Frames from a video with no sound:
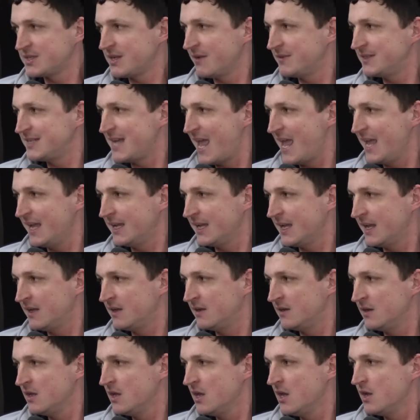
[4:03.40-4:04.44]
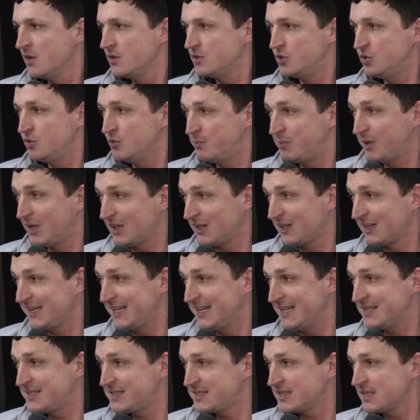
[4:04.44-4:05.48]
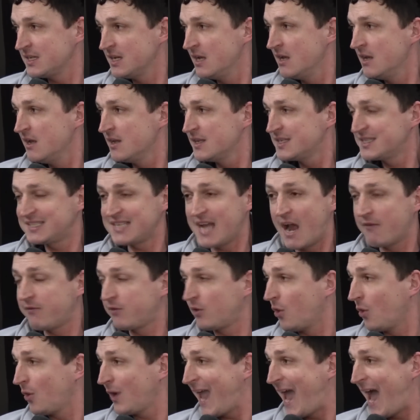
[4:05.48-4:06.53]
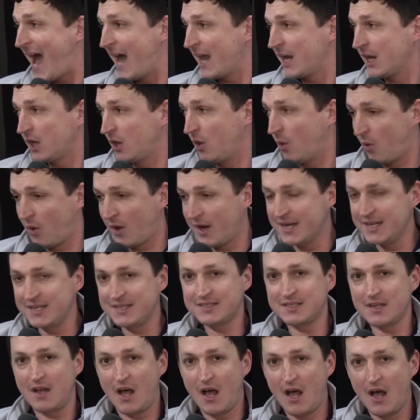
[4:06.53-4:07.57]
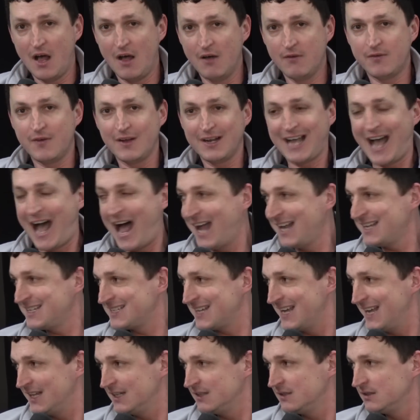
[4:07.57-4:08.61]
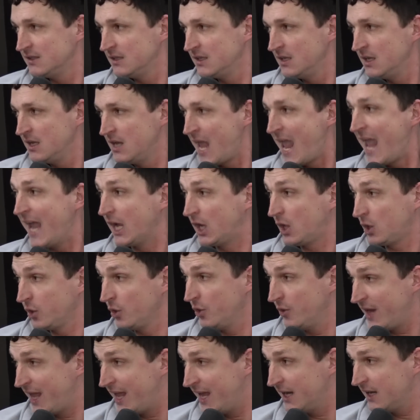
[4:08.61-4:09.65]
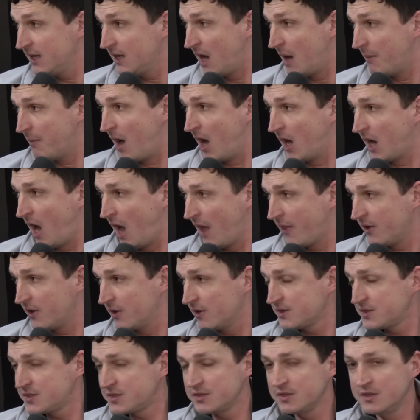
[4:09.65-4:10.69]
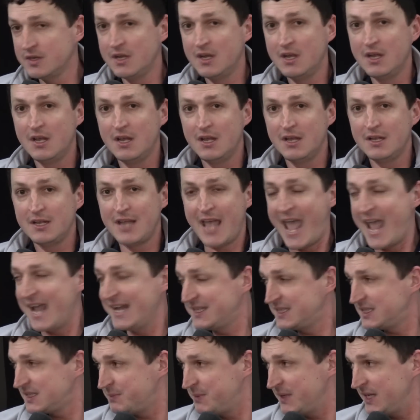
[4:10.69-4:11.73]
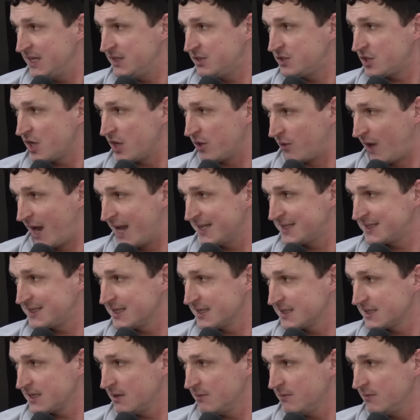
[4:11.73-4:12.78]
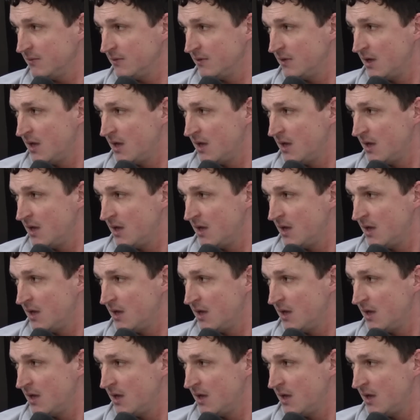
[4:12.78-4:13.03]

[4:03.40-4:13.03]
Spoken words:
have taken to police several categories of content, including, among others, hate speech and racism,